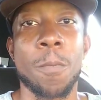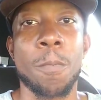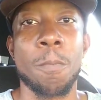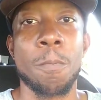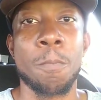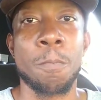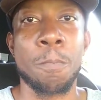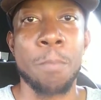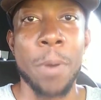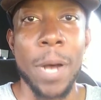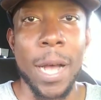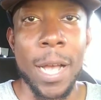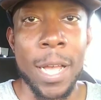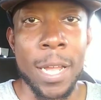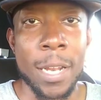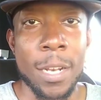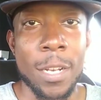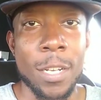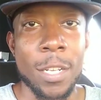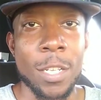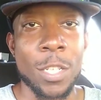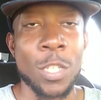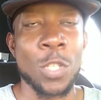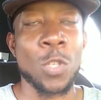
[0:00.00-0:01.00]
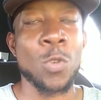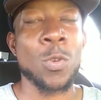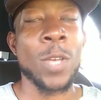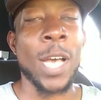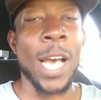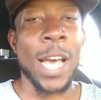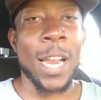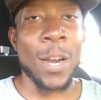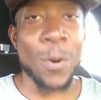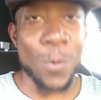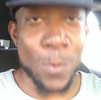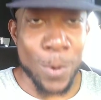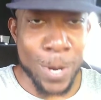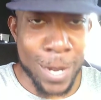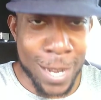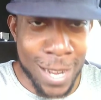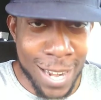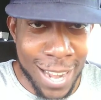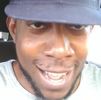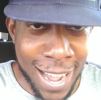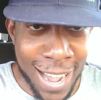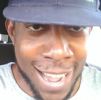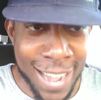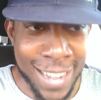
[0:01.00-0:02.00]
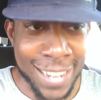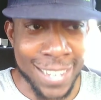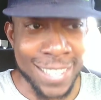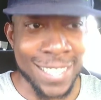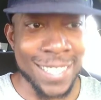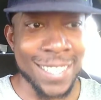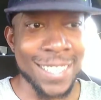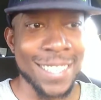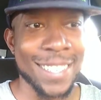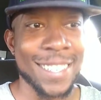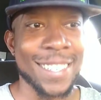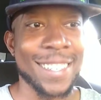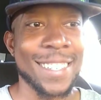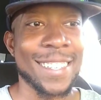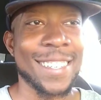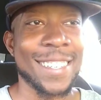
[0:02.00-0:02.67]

But you got to realize